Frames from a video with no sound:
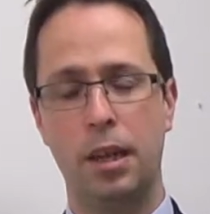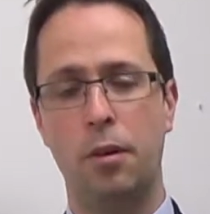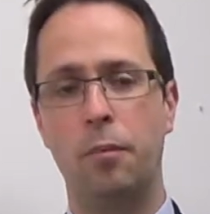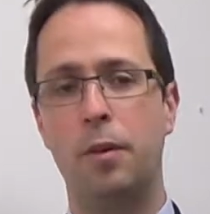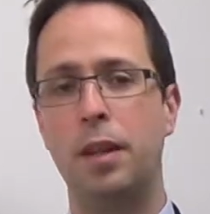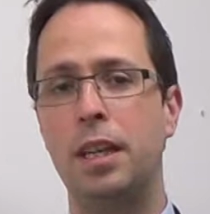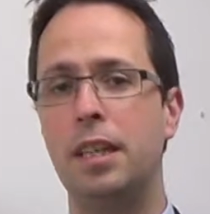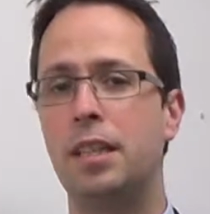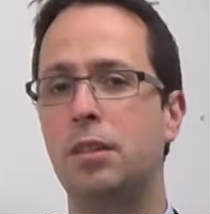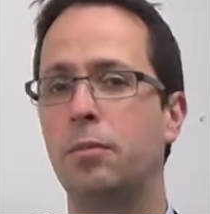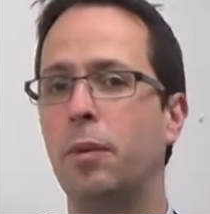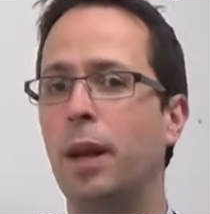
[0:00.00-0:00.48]

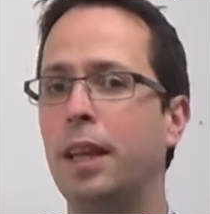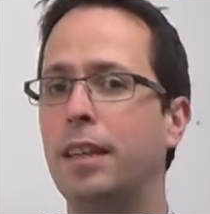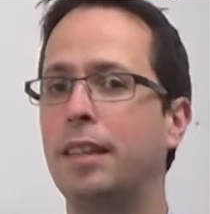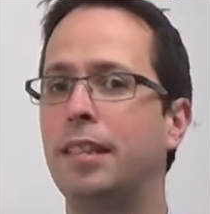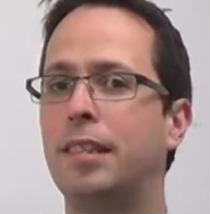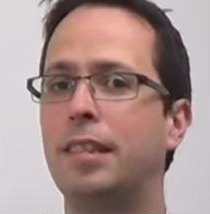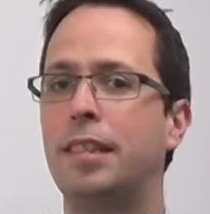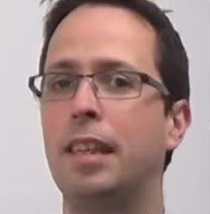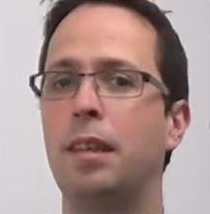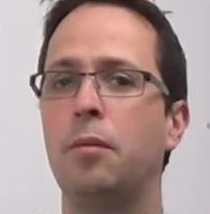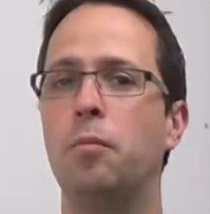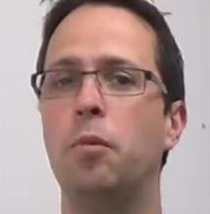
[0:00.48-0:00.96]
We need to wait and
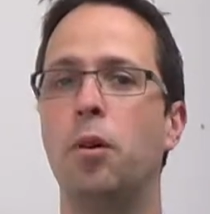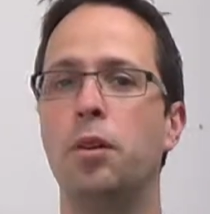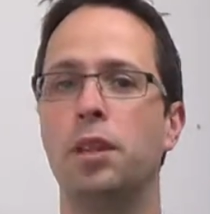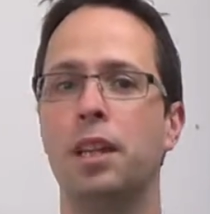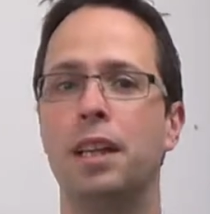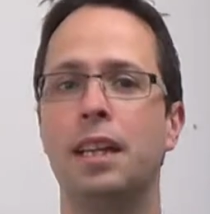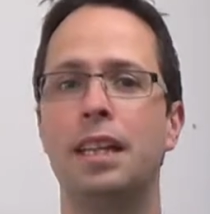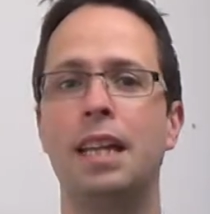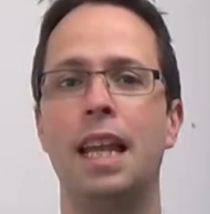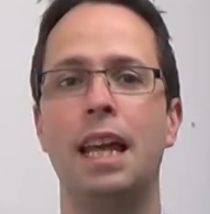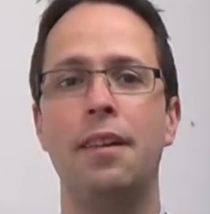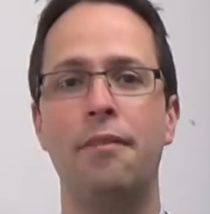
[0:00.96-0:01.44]
see what the
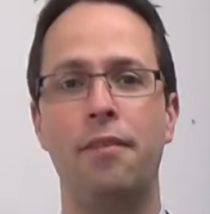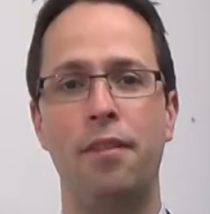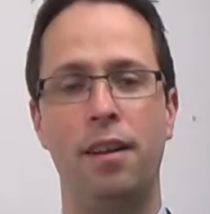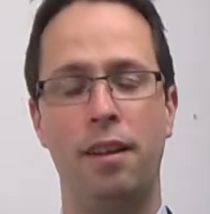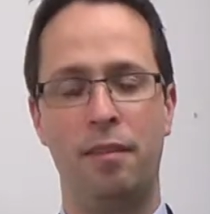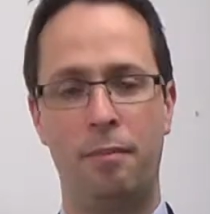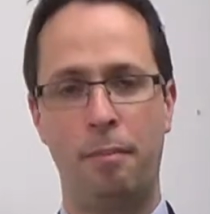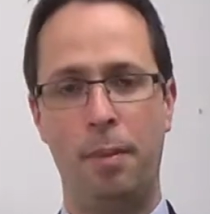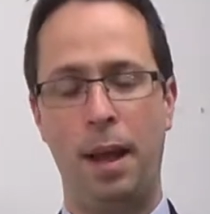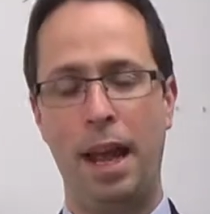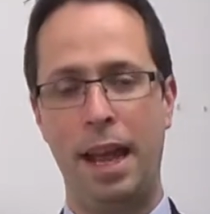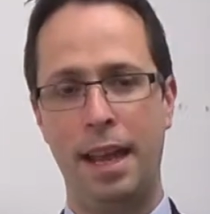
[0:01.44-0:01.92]
level
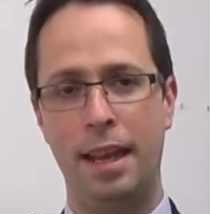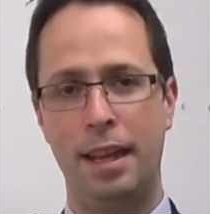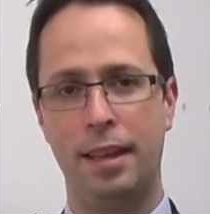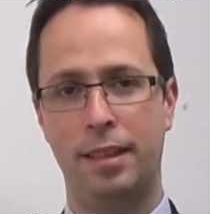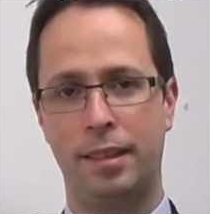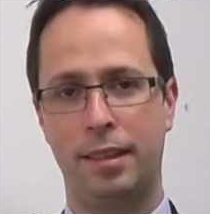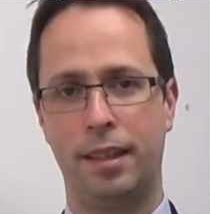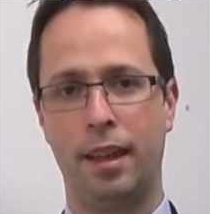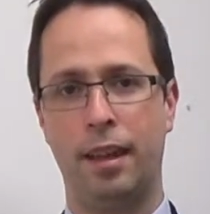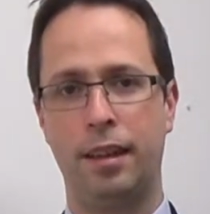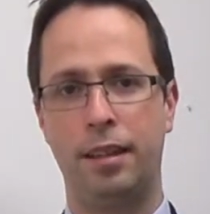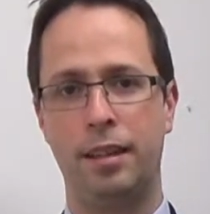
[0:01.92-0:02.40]
of pay
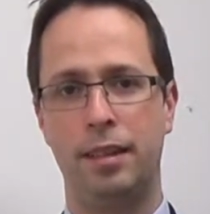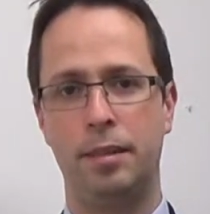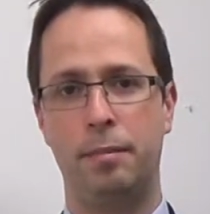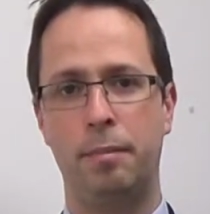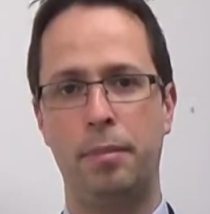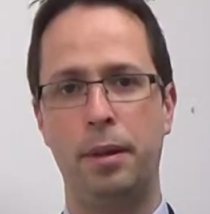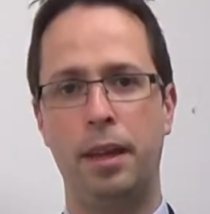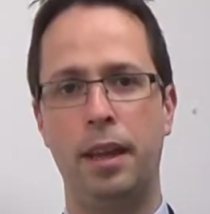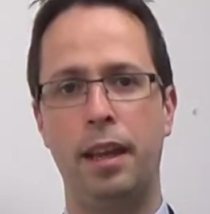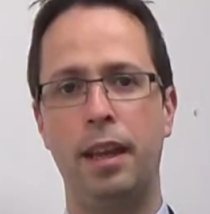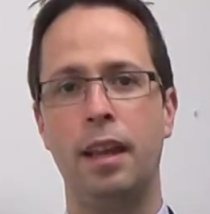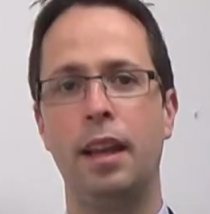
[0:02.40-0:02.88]
is going to
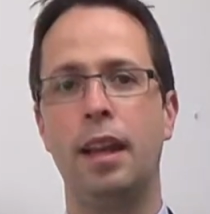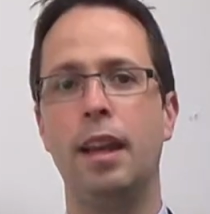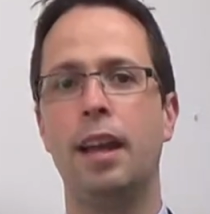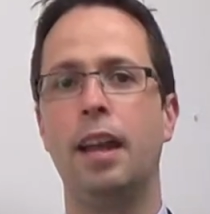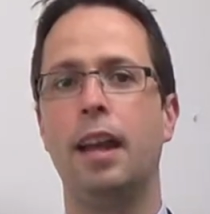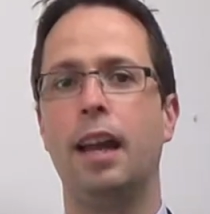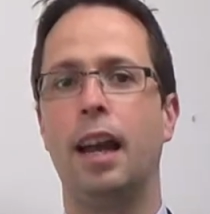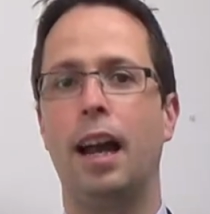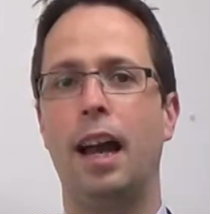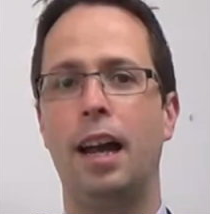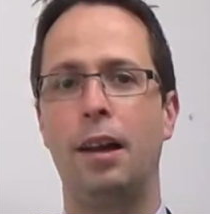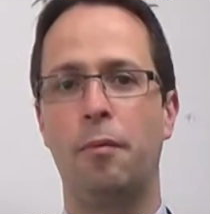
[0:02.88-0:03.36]
be,
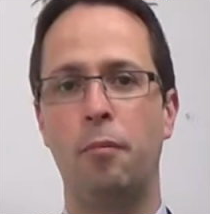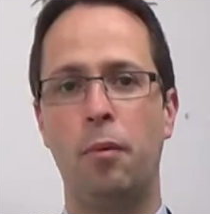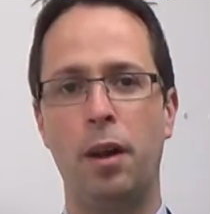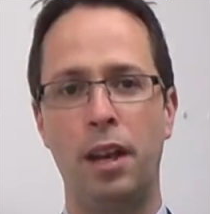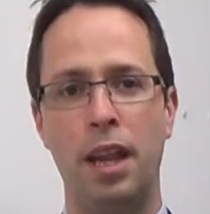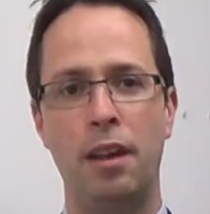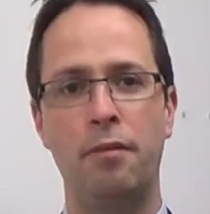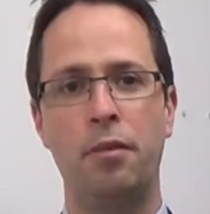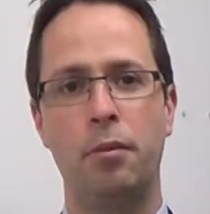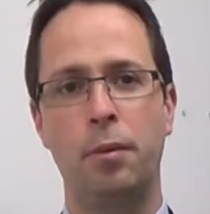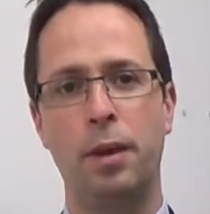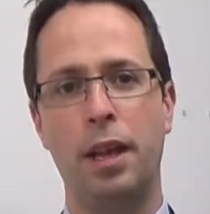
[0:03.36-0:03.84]
and
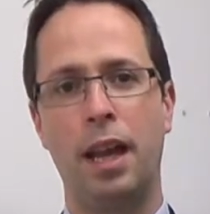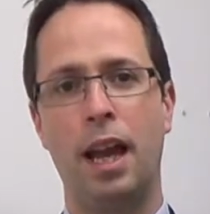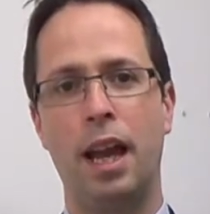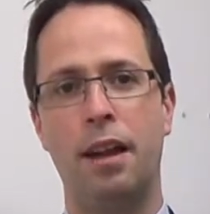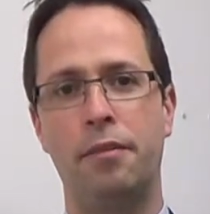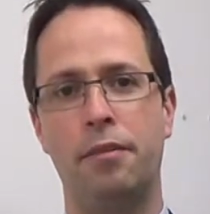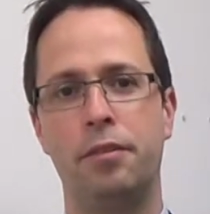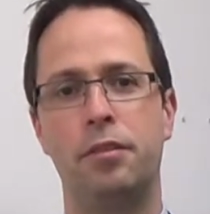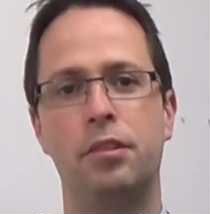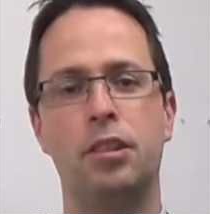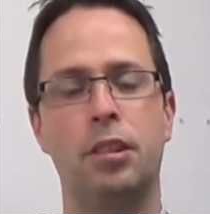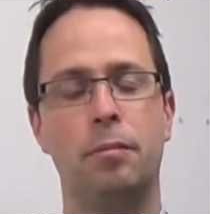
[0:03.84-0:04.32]
whenever we
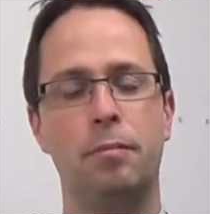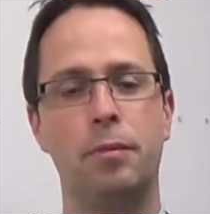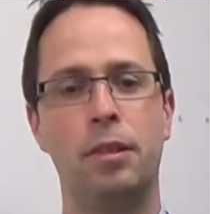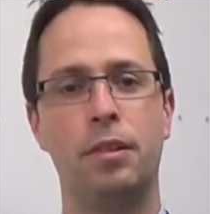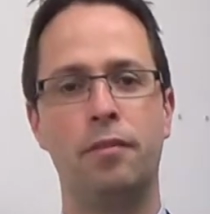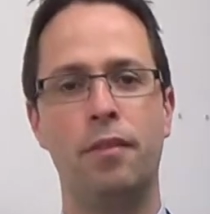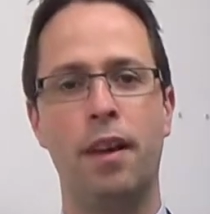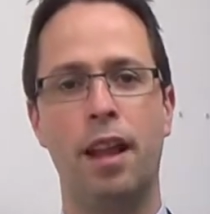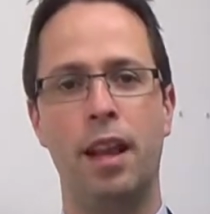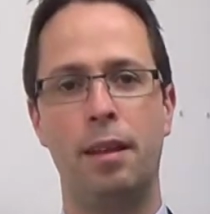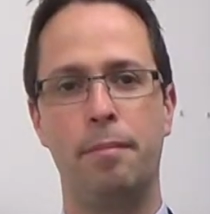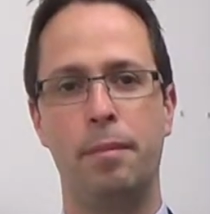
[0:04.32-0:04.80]
have some
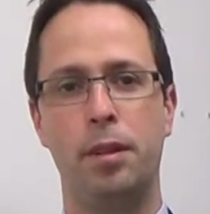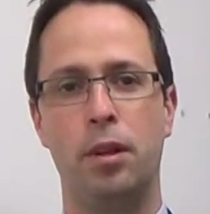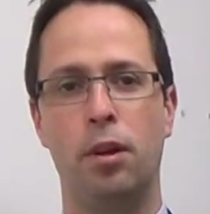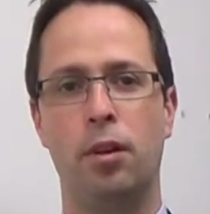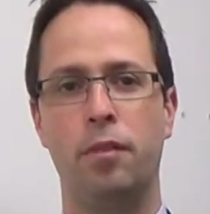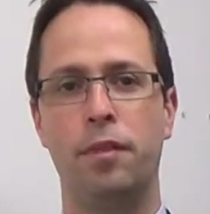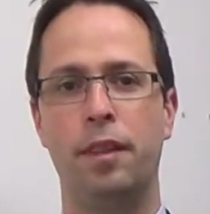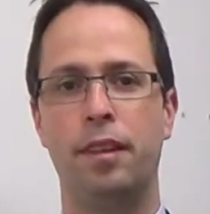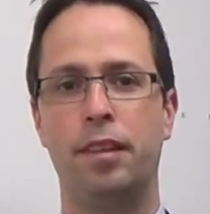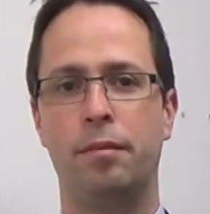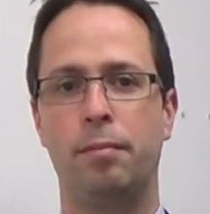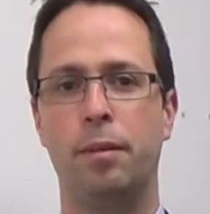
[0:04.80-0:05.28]
development
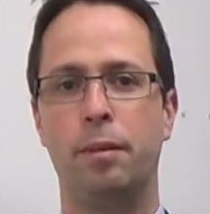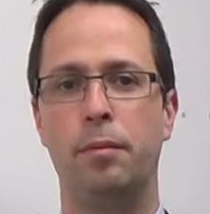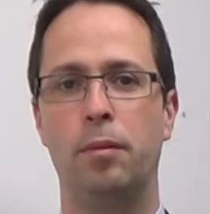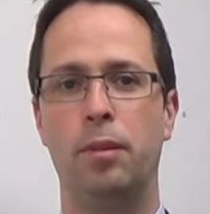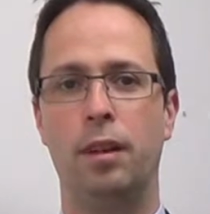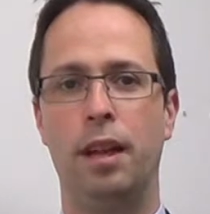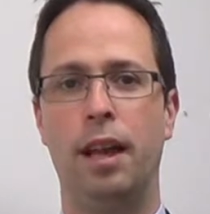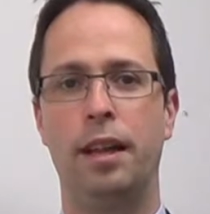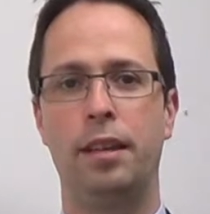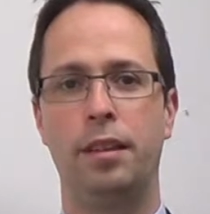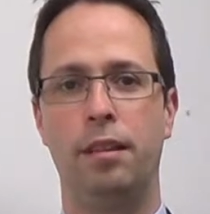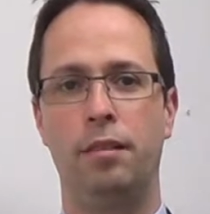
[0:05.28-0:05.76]
on this we will
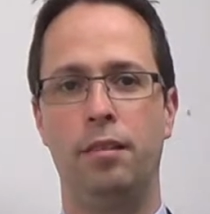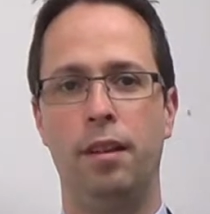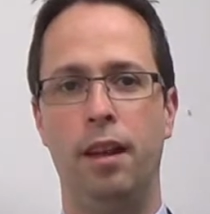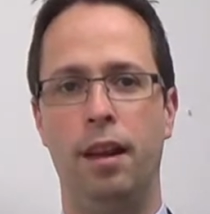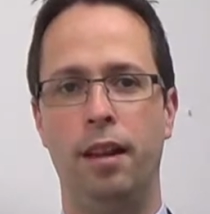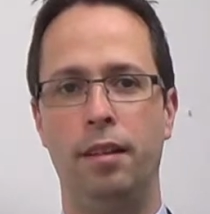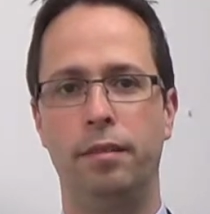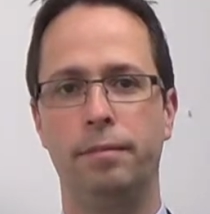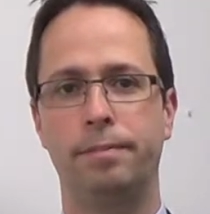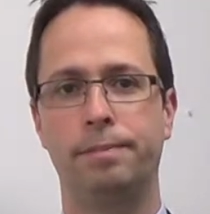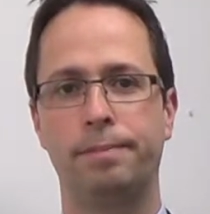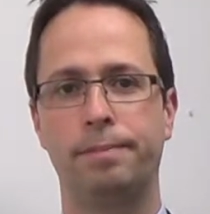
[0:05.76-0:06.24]
let you know.